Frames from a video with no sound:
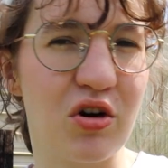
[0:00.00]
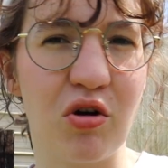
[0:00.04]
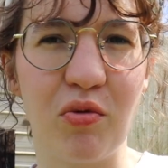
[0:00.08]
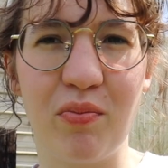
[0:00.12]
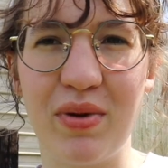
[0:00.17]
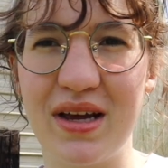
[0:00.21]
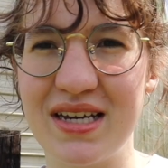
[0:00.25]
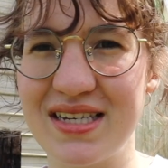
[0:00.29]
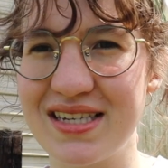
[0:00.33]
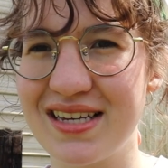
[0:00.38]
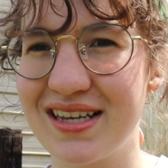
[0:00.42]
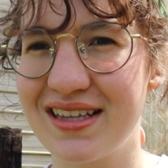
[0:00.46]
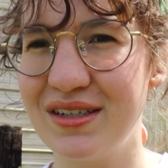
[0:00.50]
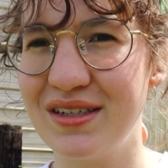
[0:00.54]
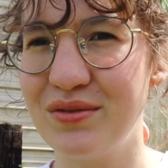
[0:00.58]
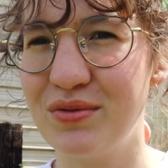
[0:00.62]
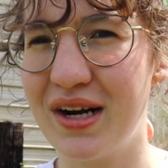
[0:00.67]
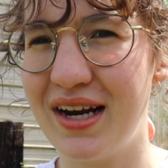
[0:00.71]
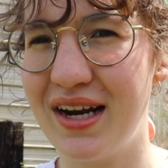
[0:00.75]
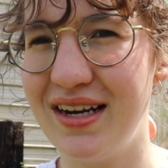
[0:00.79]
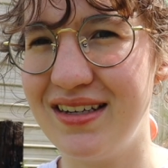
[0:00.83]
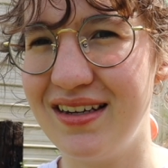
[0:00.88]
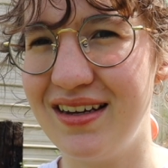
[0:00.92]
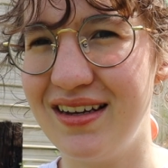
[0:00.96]
basically what
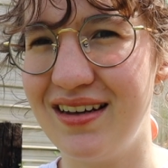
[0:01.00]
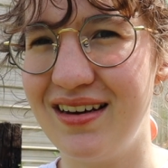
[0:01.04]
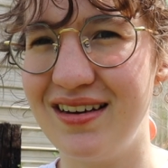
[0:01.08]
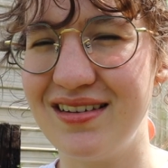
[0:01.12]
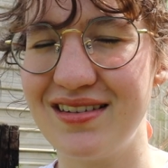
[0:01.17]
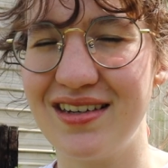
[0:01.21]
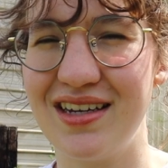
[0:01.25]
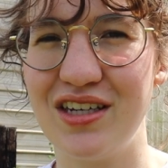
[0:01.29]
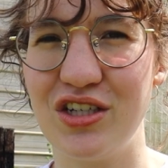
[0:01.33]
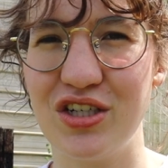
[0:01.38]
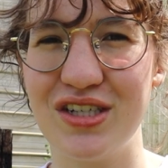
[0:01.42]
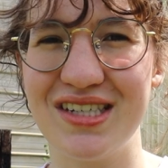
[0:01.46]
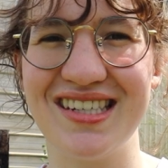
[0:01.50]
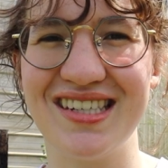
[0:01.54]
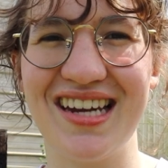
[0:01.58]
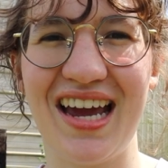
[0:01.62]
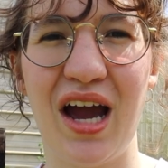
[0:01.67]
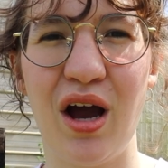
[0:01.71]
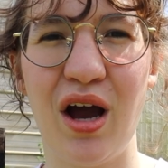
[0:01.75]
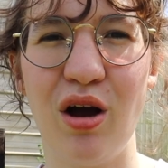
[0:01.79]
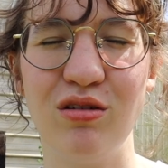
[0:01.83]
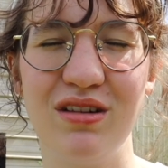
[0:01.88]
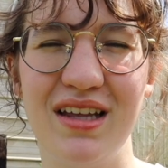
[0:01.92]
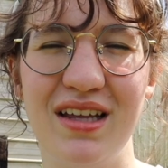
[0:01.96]
I did is I just
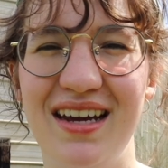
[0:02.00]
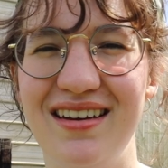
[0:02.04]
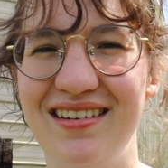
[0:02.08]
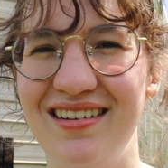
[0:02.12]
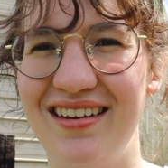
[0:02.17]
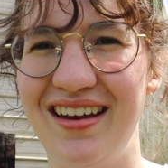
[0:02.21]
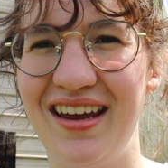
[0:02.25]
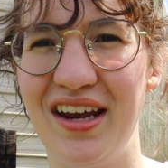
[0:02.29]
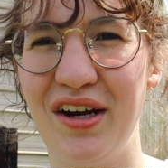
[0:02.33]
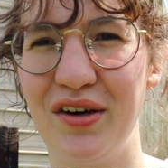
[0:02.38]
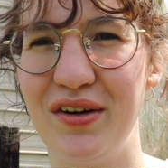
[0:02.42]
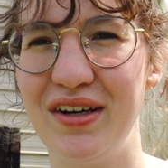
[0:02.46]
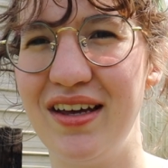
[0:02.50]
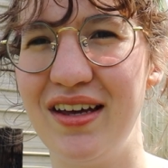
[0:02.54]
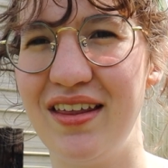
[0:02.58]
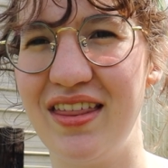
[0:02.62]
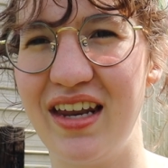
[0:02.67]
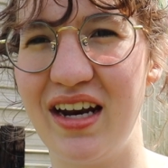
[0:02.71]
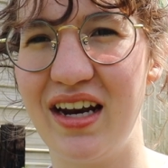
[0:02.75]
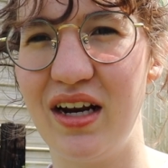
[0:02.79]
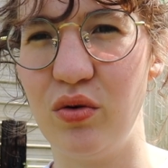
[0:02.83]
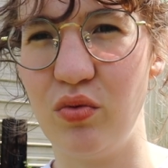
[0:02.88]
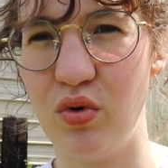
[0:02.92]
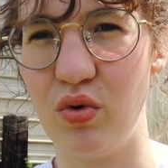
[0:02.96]
outlined an area
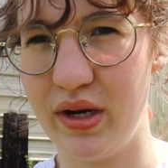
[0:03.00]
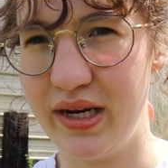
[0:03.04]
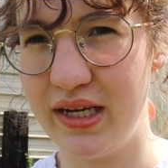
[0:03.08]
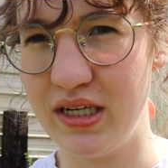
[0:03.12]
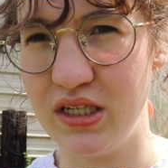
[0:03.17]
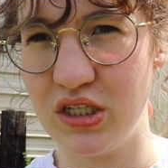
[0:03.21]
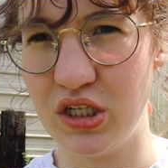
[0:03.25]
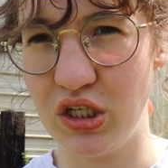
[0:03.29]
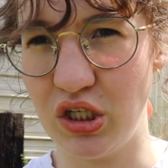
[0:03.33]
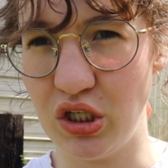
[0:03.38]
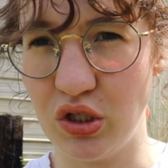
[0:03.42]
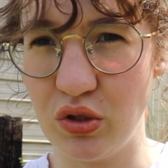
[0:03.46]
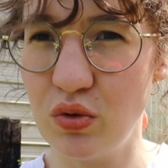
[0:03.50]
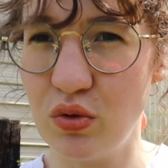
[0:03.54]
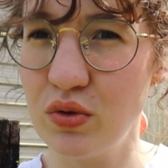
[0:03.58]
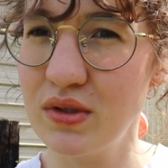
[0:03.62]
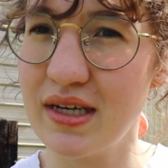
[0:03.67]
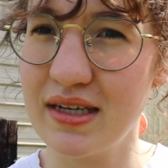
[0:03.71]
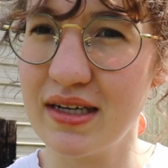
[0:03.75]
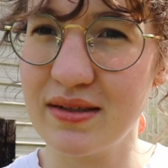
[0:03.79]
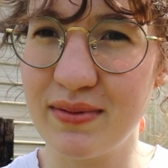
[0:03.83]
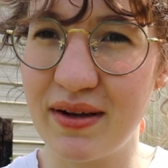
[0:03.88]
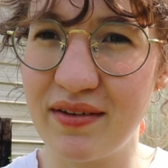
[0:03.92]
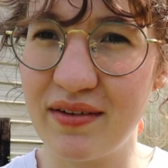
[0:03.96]
that I wanted to use
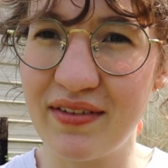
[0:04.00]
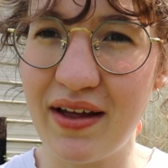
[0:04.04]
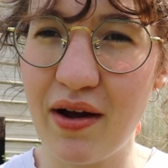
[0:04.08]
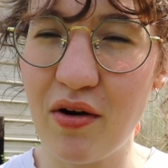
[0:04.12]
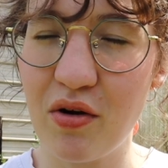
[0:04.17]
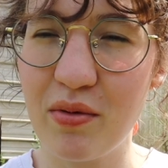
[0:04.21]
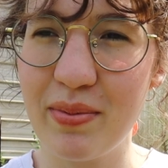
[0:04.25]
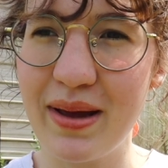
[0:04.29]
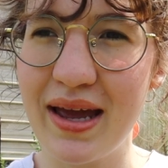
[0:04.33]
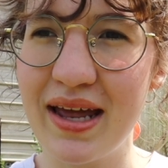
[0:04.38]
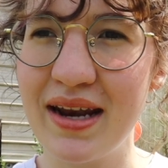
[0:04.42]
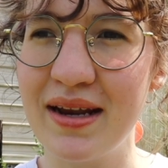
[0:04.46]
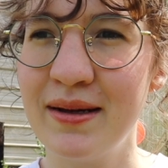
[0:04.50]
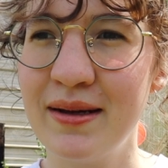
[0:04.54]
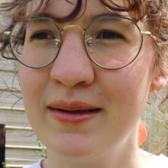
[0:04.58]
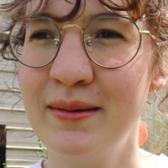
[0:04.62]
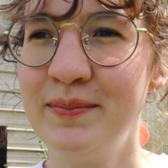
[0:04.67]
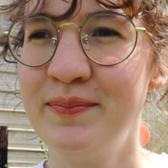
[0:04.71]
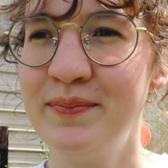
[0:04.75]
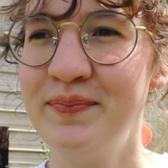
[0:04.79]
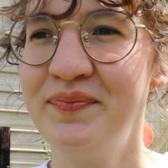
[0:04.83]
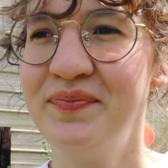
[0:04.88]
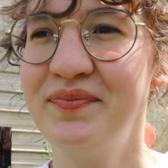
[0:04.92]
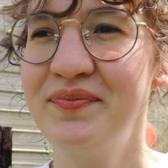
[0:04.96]
as my flower bed,
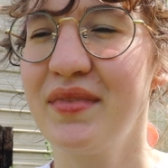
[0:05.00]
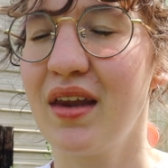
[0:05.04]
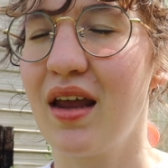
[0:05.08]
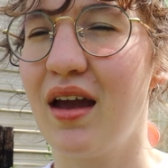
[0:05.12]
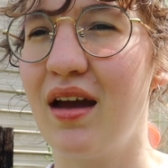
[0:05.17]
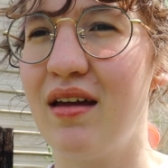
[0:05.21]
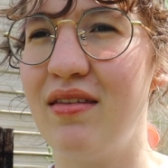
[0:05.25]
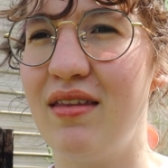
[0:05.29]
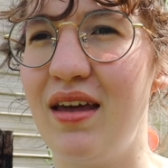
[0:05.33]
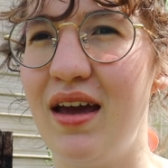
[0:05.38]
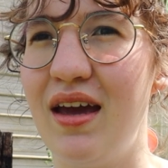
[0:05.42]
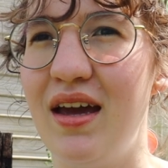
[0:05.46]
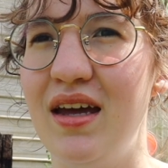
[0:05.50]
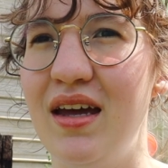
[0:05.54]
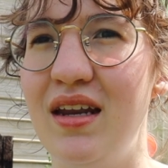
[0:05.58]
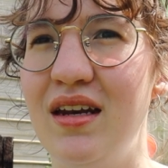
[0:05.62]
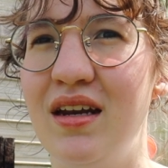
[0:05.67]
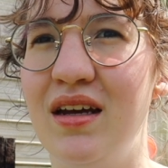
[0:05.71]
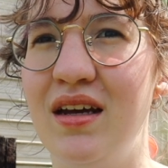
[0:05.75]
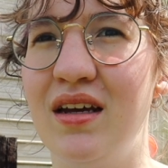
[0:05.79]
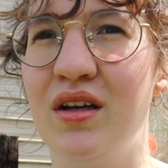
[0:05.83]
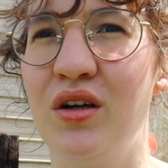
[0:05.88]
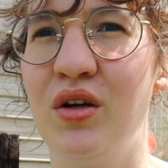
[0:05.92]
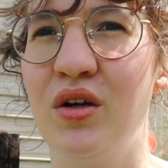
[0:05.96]
and
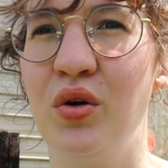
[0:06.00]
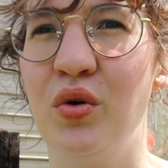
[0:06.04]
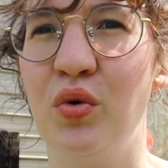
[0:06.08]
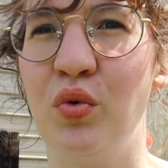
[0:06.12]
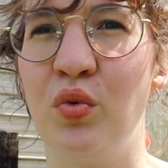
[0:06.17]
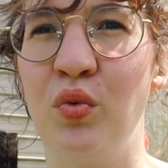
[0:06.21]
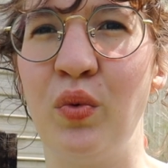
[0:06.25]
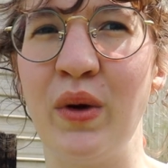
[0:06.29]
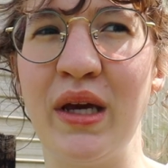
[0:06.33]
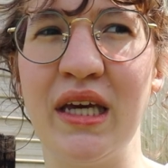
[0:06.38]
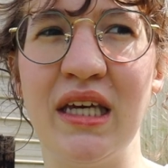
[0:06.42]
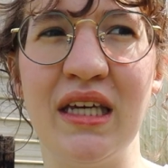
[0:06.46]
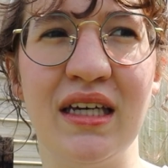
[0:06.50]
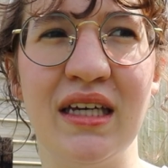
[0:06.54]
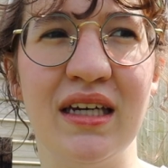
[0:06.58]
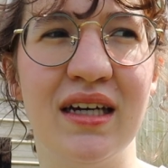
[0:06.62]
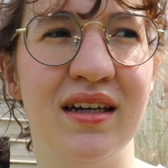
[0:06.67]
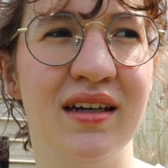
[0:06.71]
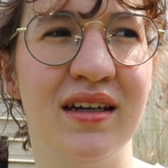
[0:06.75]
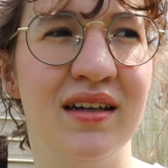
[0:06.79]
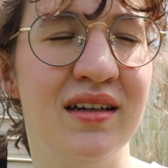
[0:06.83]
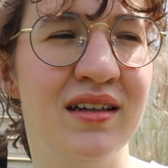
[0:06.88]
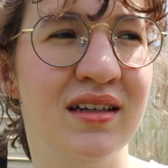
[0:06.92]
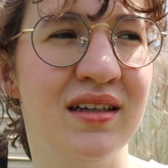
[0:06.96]
then we
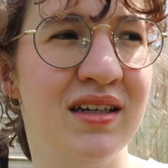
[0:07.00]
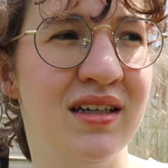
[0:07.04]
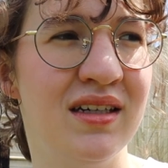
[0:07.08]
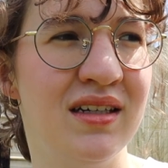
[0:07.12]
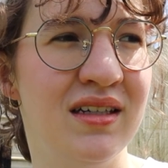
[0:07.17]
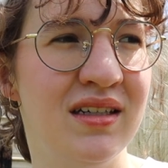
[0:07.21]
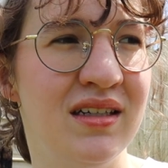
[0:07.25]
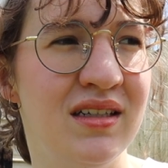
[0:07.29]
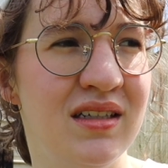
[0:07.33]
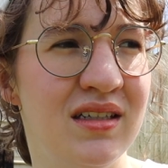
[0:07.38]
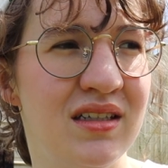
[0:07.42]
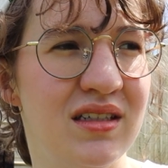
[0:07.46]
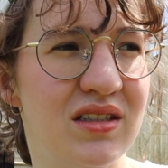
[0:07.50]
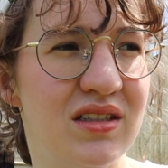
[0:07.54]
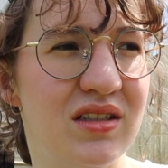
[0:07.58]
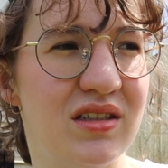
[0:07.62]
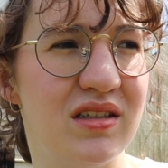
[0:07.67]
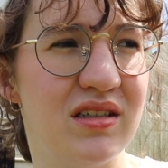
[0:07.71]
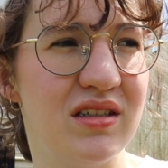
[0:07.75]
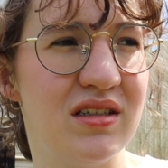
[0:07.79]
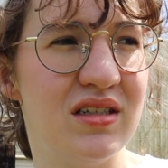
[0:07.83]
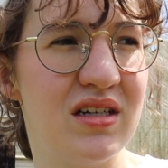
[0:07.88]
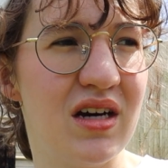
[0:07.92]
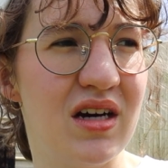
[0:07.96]

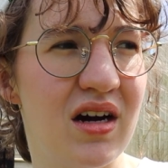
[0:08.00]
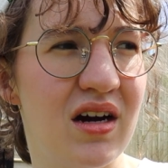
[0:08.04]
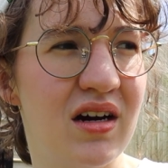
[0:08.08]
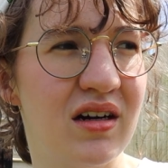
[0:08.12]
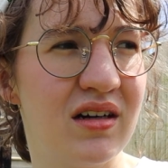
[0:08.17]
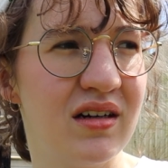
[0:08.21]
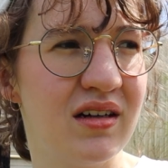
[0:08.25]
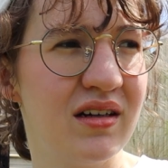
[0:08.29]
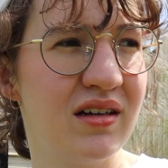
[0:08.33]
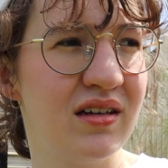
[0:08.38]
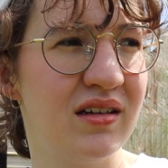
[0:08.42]
dug